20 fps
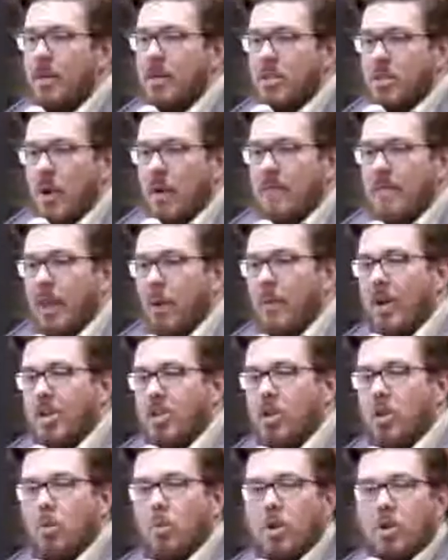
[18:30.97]
So everything we
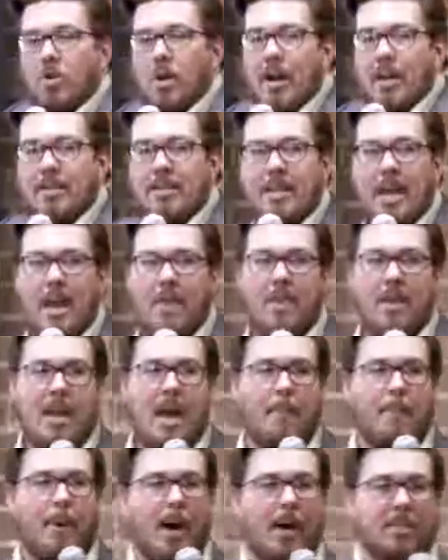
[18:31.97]
do, we're trying to stay in the
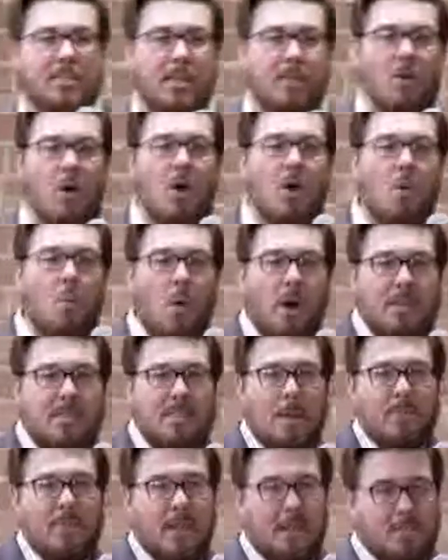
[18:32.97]
net positive. Once
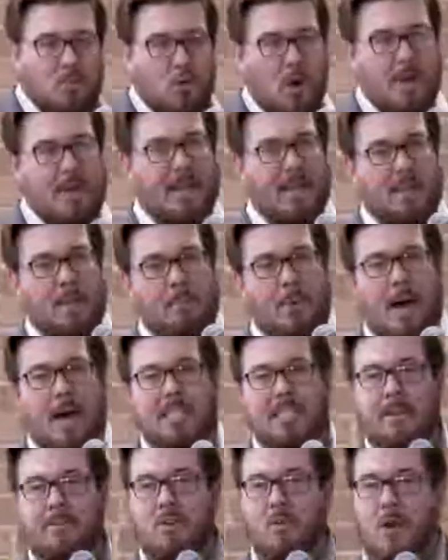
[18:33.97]
something's trending in the
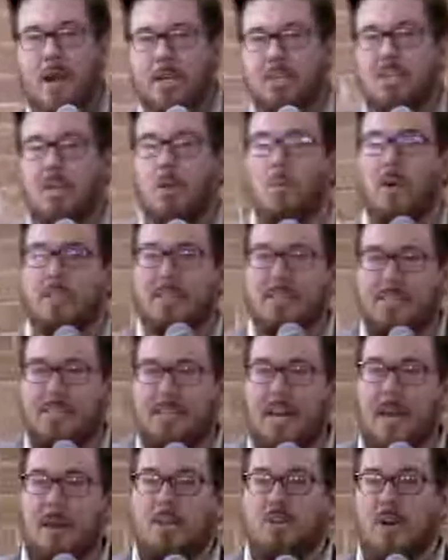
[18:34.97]
positive direction, it wants to
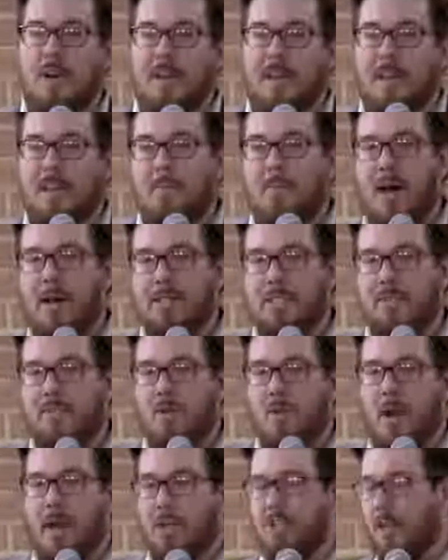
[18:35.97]
stay trending in the positive
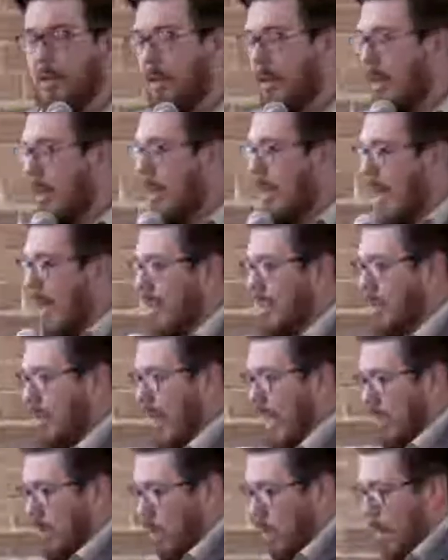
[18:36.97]
direction. And so
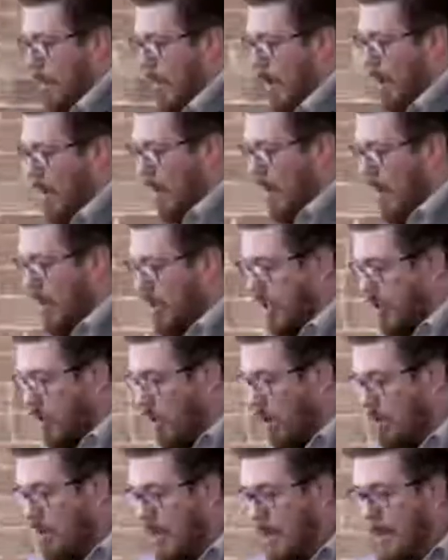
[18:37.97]
that's what we put all our energy
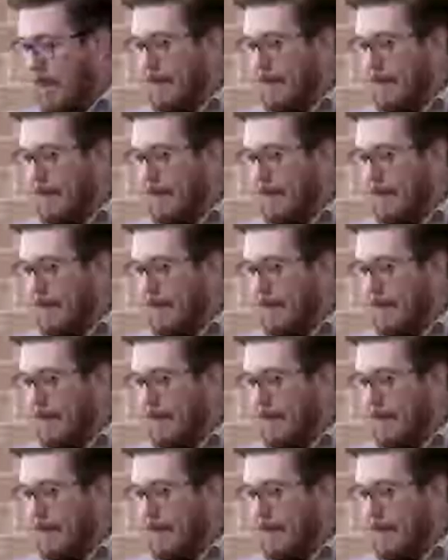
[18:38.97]
towards.